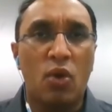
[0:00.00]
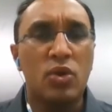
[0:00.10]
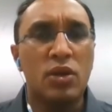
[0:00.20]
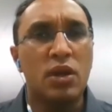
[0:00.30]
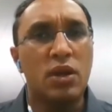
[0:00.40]

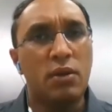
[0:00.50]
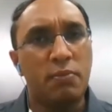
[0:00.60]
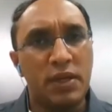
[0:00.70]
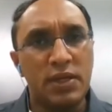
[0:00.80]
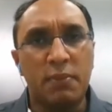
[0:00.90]
or
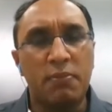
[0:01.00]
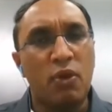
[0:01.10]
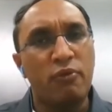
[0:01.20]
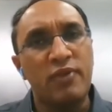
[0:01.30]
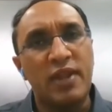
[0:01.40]
a
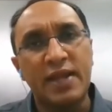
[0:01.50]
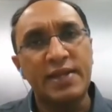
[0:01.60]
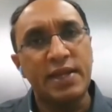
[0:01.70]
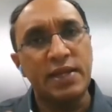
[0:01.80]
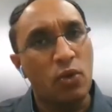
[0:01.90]
buildup of
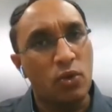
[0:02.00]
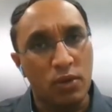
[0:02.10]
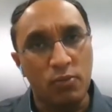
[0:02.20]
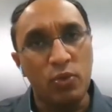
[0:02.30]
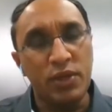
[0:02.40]
lactate or
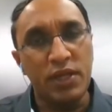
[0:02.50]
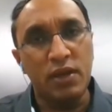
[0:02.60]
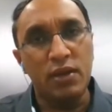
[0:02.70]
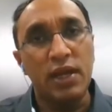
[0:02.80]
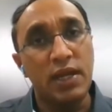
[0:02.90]
ammonia,